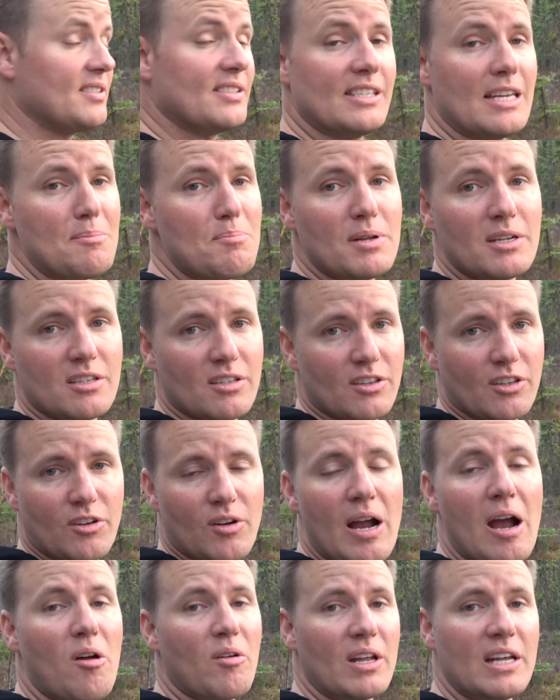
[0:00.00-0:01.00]
seep into the
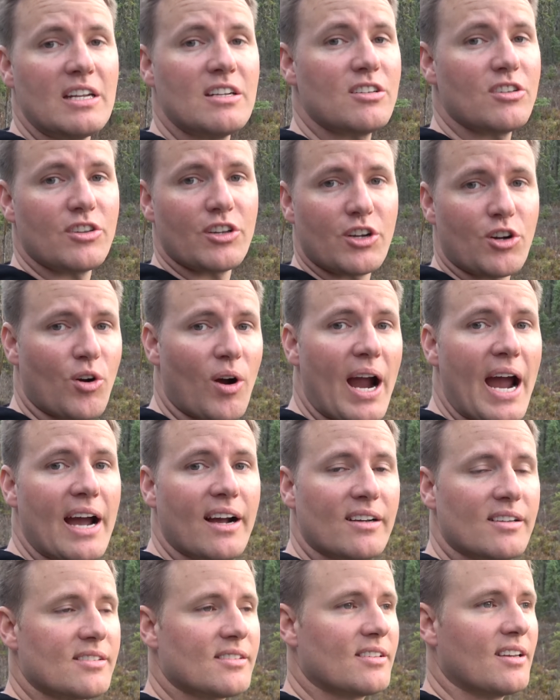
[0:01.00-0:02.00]
ground, into the
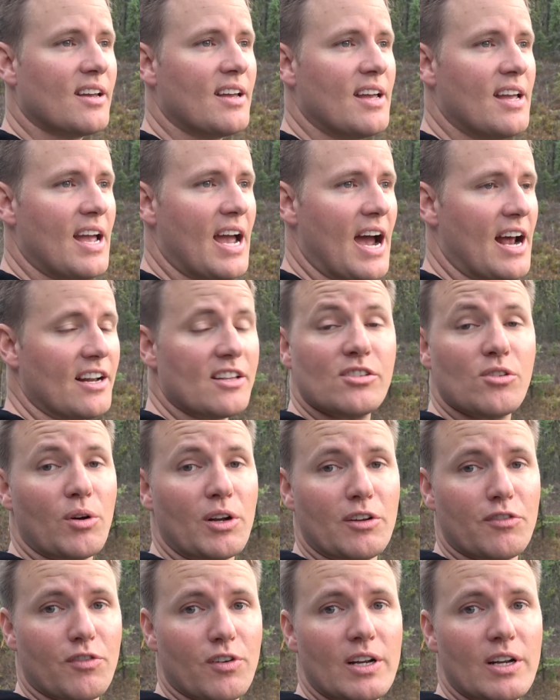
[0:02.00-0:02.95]
cracks, and it's going to